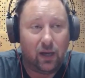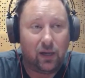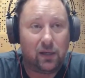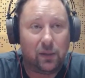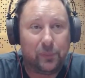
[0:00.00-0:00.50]

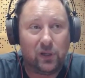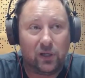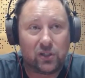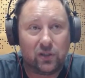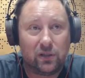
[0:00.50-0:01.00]
in a
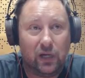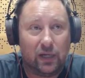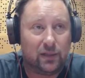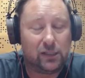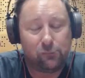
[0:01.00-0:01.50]
production.
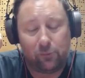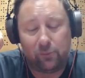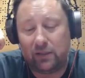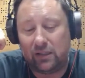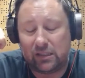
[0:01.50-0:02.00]
At least for
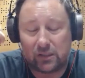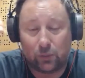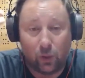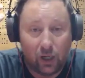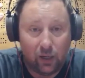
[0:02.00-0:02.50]
me, this is
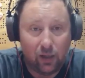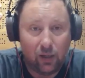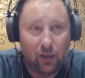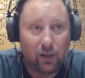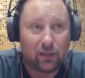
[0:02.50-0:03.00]
where
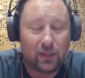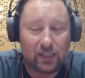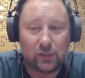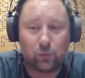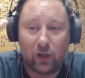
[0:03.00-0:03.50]

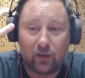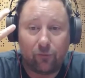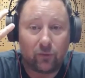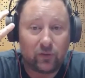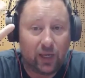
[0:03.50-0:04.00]
the
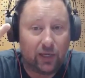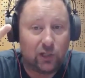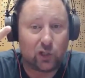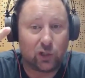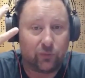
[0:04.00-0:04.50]

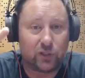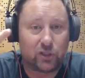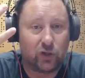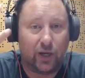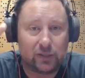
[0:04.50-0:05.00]
foundation of the
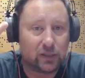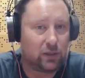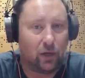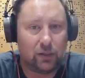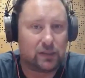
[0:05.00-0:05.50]
track
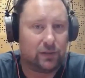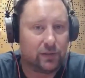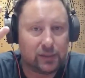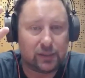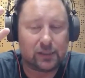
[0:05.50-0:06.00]
starts, and
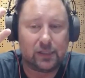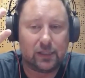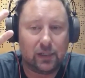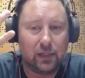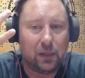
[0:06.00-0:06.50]
this is
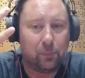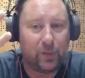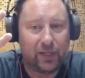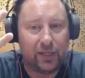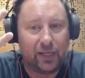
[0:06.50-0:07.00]
the
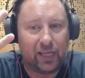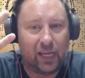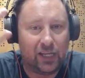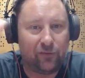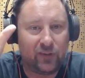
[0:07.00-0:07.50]
beginning.
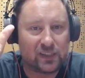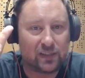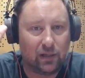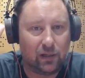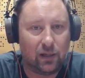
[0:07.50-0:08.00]
And if it's
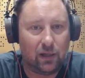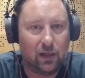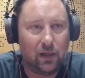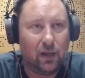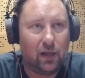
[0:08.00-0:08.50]

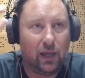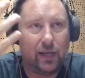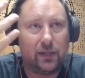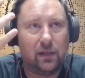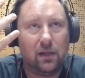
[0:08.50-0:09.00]

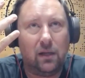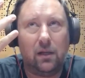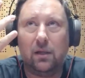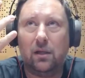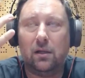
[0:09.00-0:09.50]

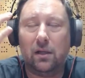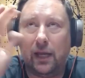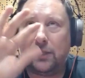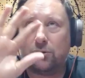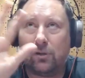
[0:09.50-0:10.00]

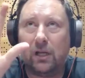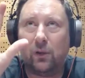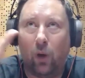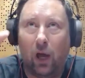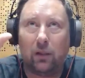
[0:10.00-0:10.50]
laid really
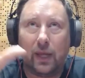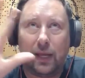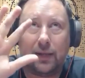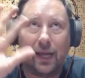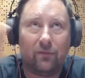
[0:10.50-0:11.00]
well,
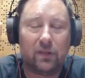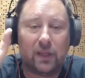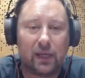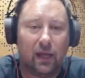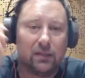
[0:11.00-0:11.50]
then
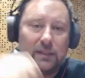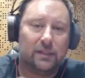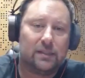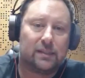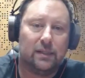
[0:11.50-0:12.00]
everything else
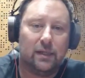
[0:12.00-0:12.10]
it's